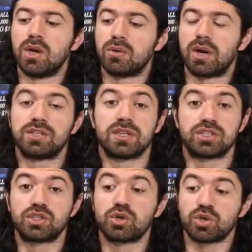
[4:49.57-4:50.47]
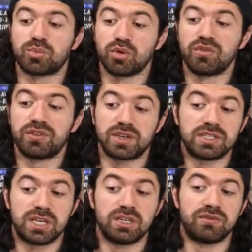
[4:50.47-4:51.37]
right? So that's social proof of
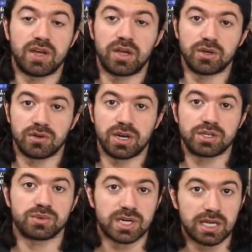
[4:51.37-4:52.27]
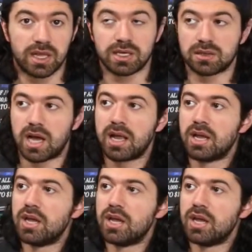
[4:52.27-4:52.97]
continued value creation, which I like a lot.